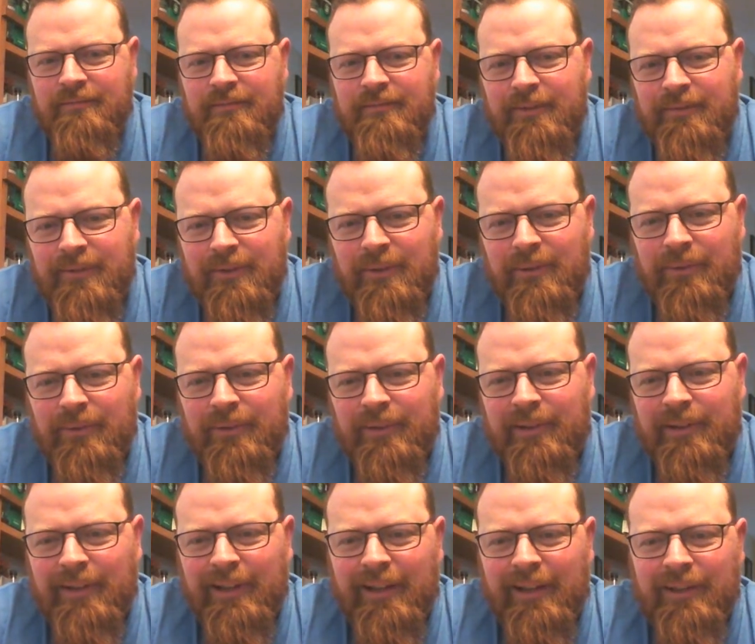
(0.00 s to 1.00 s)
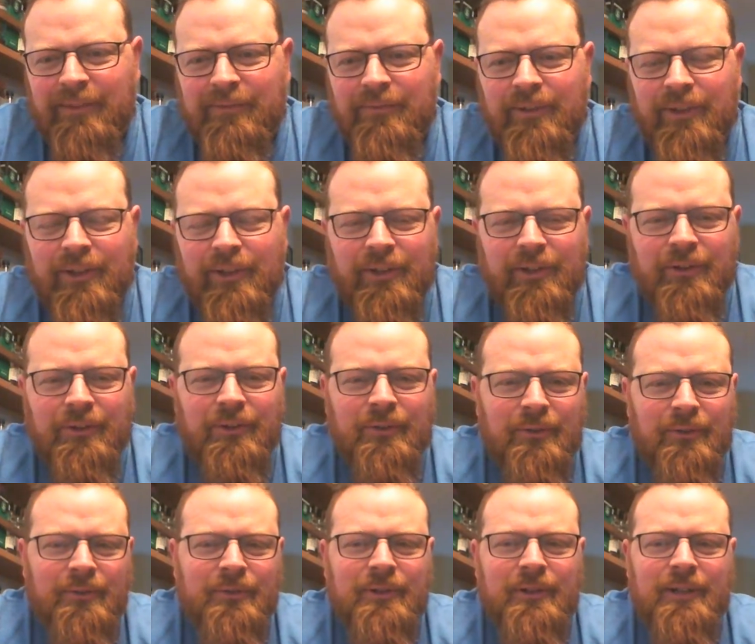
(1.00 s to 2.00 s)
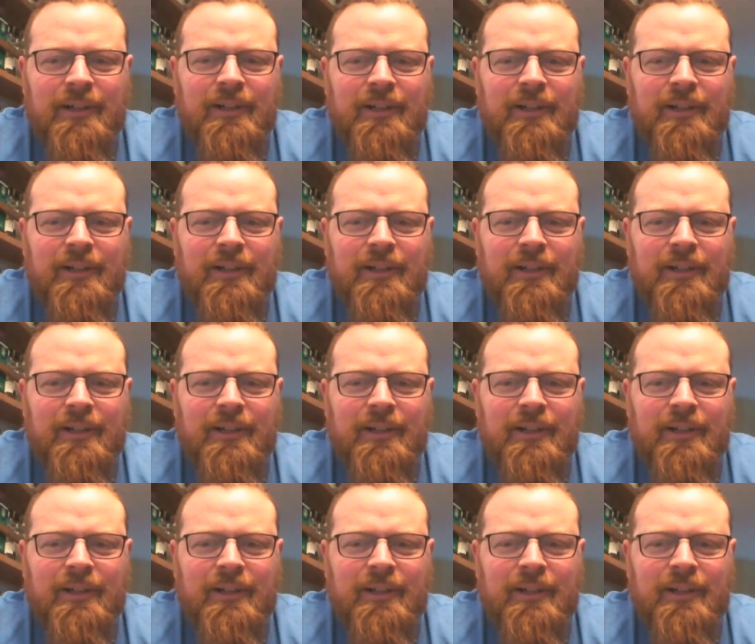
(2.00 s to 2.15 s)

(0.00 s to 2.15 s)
reviews in the last video.